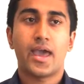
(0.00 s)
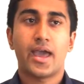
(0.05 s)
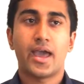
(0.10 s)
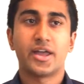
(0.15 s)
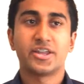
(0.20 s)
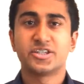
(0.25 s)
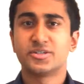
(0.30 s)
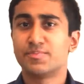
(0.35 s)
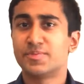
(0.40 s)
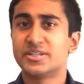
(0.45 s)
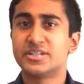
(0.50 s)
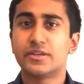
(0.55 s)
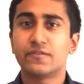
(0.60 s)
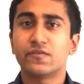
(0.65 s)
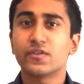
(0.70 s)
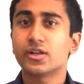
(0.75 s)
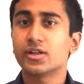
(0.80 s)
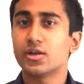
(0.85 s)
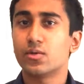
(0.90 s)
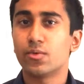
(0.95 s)
and
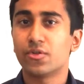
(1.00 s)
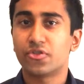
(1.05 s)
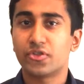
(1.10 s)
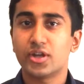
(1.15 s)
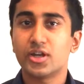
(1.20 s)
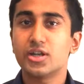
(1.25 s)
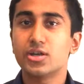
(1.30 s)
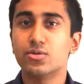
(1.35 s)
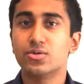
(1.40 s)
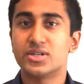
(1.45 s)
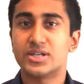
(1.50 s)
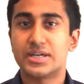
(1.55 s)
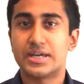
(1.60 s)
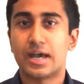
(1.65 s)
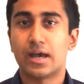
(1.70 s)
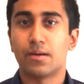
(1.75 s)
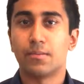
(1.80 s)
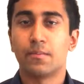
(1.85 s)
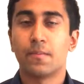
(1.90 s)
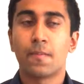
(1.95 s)
specifically within
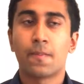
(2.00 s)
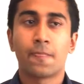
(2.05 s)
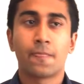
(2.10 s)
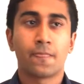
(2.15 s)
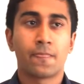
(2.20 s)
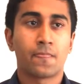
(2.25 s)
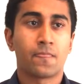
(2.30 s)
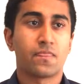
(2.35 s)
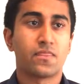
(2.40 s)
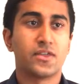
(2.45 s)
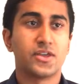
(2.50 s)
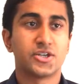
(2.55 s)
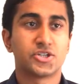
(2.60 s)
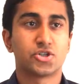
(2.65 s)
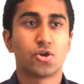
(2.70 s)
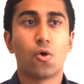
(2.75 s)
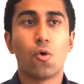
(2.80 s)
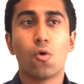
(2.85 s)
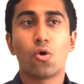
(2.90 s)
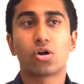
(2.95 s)
UTM,
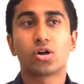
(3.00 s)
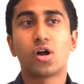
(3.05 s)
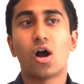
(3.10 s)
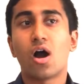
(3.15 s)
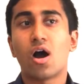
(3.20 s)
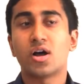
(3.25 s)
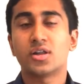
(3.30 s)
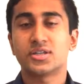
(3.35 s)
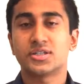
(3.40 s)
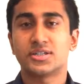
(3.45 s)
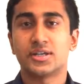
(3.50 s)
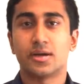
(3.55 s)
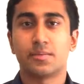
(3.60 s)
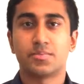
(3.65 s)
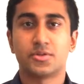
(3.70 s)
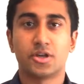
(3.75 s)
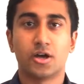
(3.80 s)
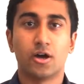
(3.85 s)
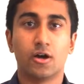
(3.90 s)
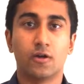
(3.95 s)
this whole
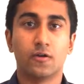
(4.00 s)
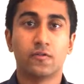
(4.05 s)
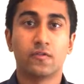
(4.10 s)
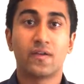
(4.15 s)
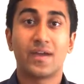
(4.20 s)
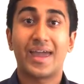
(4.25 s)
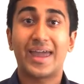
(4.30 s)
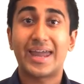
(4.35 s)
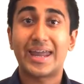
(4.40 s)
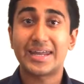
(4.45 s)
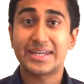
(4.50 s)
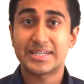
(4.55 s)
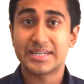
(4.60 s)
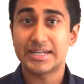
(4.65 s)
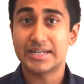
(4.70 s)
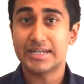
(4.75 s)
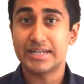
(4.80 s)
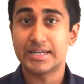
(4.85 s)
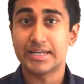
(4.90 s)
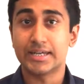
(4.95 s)
concept of
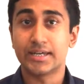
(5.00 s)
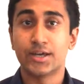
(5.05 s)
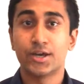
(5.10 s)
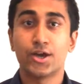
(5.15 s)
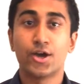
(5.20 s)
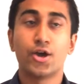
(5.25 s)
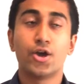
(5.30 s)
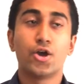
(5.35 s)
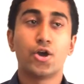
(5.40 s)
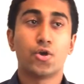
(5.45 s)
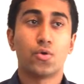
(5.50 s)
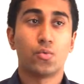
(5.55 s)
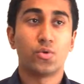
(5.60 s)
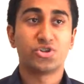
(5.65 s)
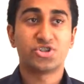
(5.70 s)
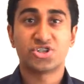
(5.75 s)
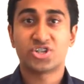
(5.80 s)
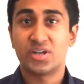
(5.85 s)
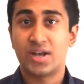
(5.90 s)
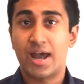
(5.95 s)
ATD,
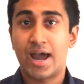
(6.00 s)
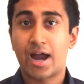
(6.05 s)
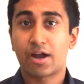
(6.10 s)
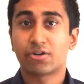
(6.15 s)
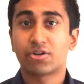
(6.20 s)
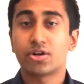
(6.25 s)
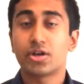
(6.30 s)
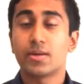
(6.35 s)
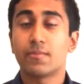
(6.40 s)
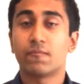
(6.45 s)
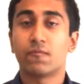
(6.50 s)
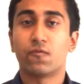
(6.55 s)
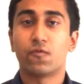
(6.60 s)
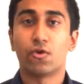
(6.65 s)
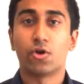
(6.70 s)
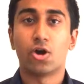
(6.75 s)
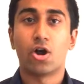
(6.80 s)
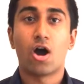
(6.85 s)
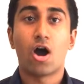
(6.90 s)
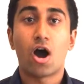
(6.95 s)
which is an acronym
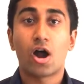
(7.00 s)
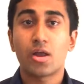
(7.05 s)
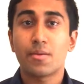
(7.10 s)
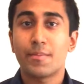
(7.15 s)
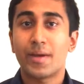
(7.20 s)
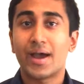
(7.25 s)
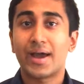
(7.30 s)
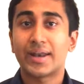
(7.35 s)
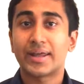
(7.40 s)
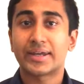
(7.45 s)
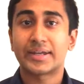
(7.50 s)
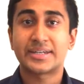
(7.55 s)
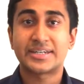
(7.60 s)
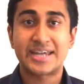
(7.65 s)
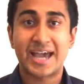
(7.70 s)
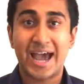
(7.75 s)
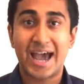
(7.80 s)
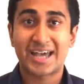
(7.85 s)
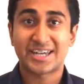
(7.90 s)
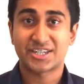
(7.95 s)
for Automatic
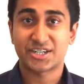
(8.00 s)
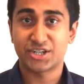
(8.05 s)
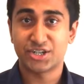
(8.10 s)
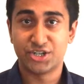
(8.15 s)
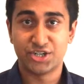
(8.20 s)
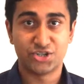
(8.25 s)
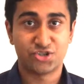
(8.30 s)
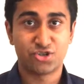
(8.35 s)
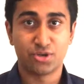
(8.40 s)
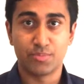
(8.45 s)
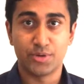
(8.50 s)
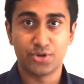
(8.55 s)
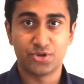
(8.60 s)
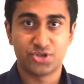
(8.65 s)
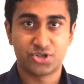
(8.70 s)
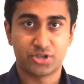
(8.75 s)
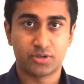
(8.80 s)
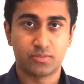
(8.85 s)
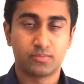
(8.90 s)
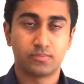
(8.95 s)
Task
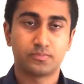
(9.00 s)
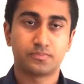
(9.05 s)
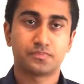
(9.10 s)
Distribution.